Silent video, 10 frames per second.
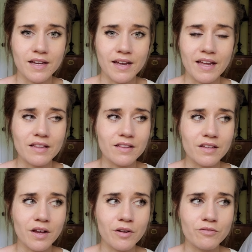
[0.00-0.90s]
and
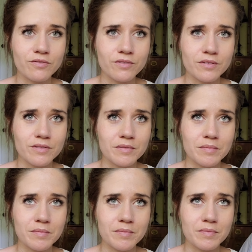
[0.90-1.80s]
love
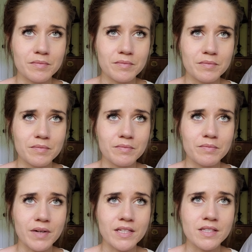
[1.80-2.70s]

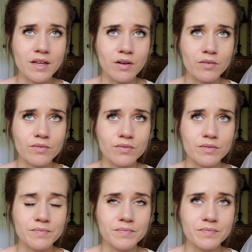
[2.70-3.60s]
myself.
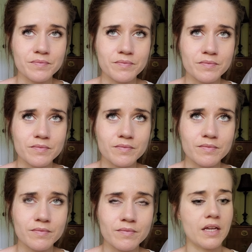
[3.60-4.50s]

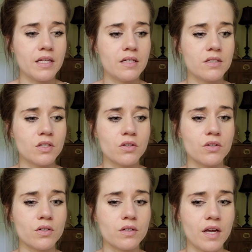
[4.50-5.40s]
I needed to
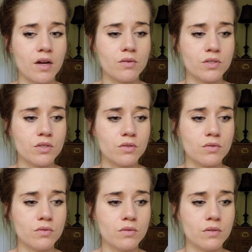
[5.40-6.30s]
learn how to